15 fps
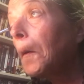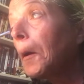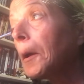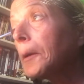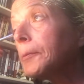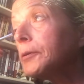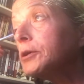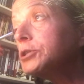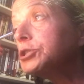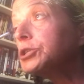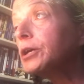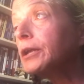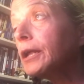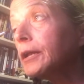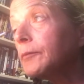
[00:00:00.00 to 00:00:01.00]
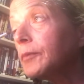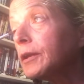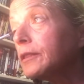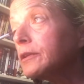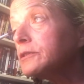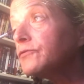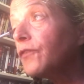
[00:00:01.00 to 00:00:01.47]
I appreciate anybody
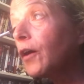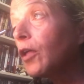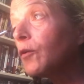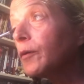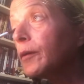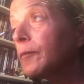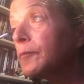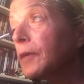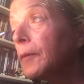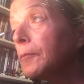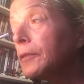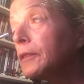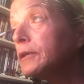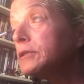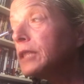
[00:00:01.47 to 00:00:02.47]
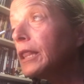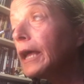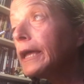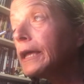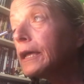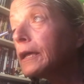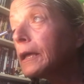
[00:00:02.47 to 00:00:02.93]
that's following me. Please
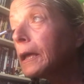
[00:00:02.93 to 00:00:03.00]
like.